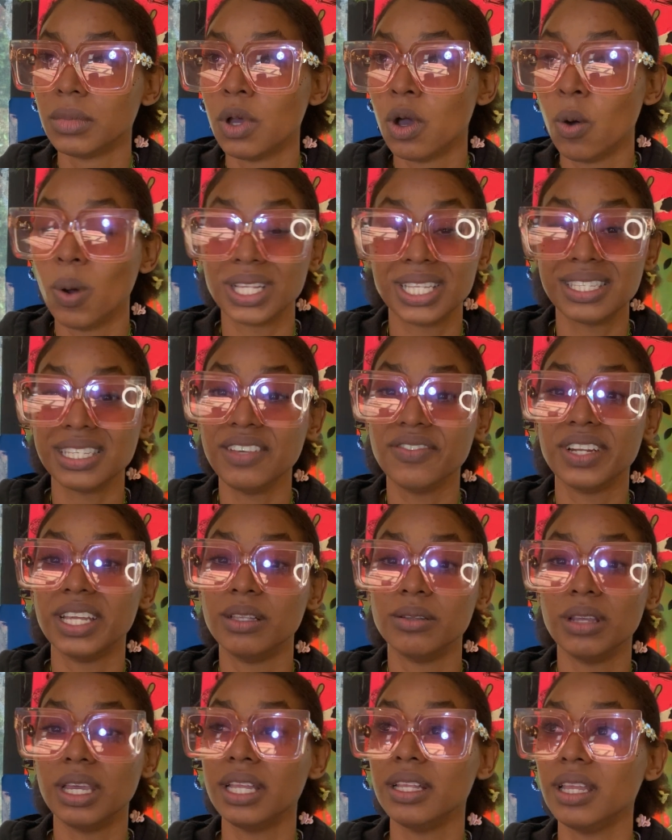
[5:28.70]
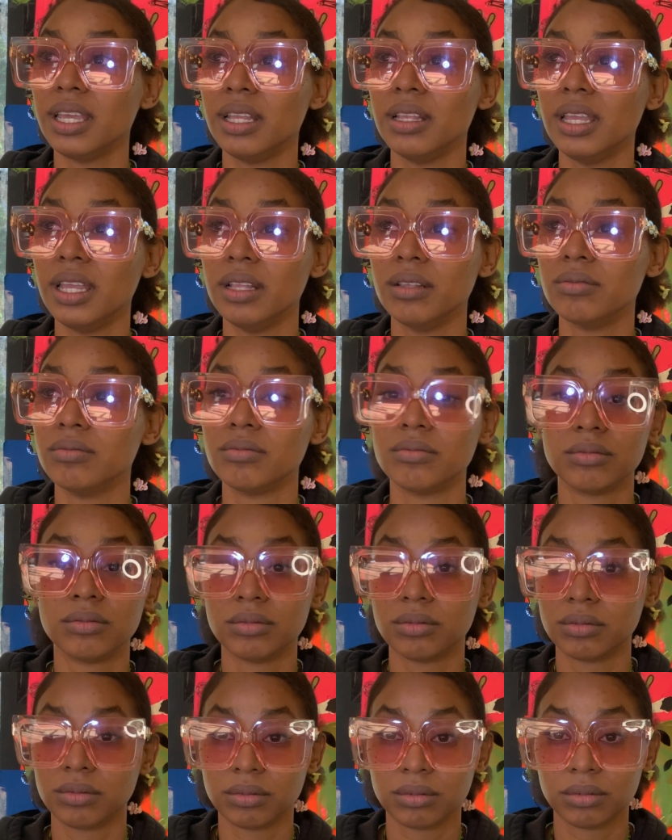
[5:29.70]
what is evil in, in, in,
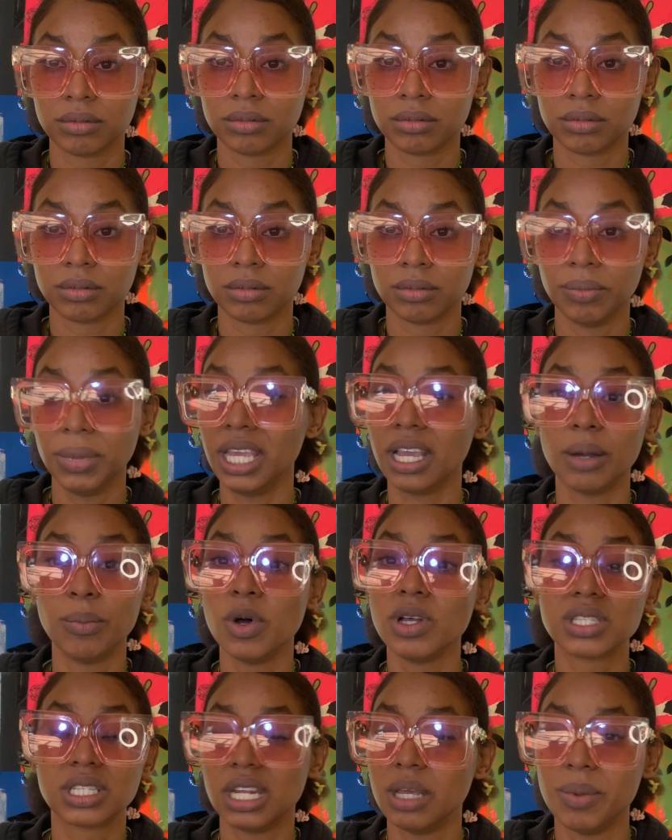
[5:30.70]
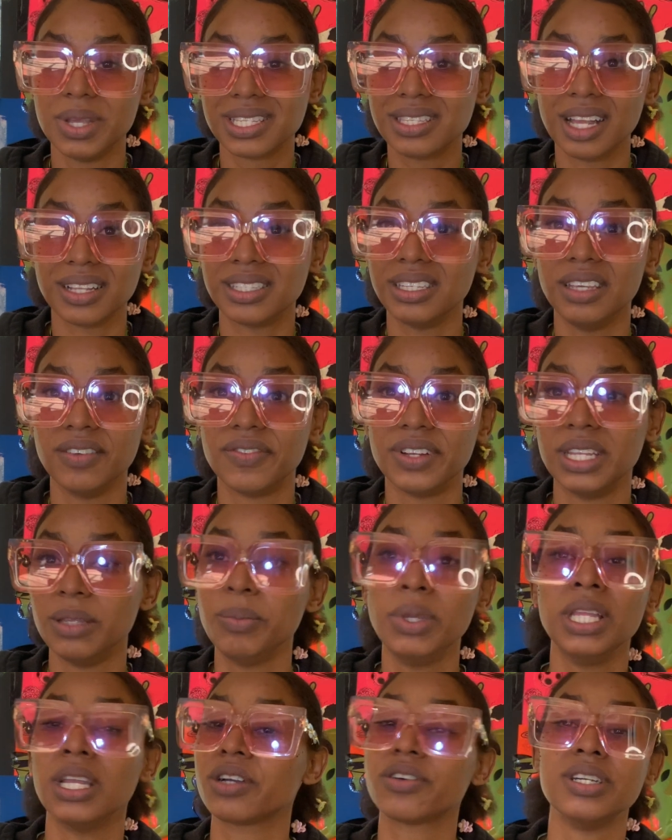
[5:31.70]
in being a Muslim is not evil in
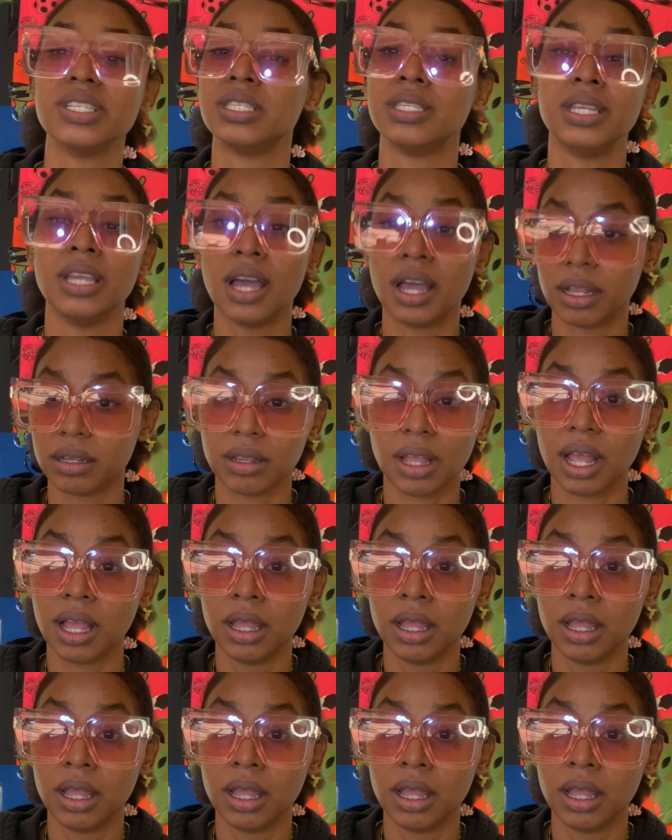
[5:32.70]
being a Christian.